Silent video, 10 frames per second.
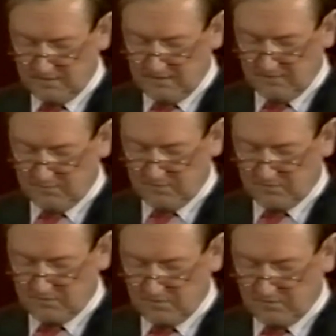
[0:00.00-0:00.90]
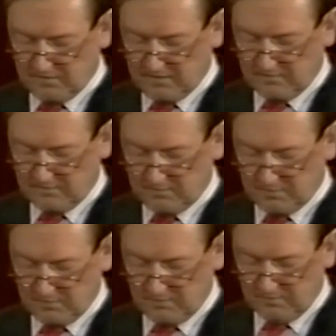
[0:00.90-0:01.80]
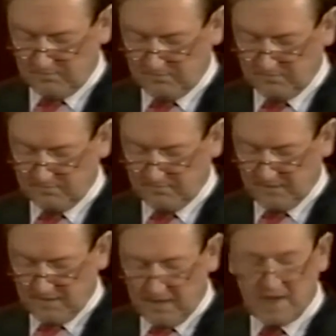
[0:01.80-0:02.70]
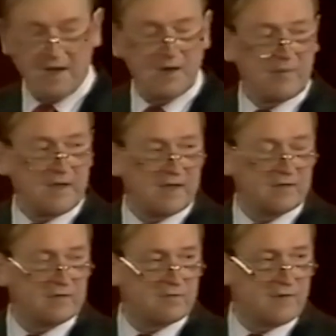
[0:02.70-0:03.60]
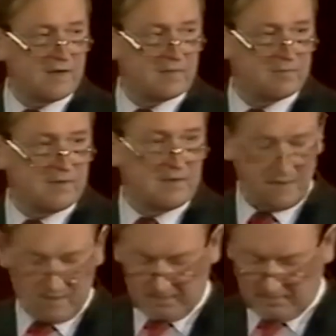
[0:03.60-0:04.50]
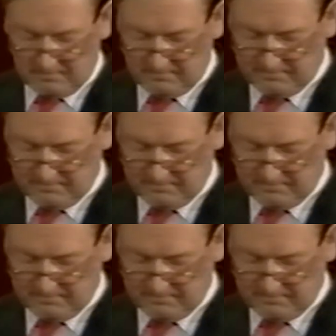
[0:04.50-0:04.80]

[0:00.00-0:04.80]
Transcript: if we're to overcome the problems. Harm has in fact been done.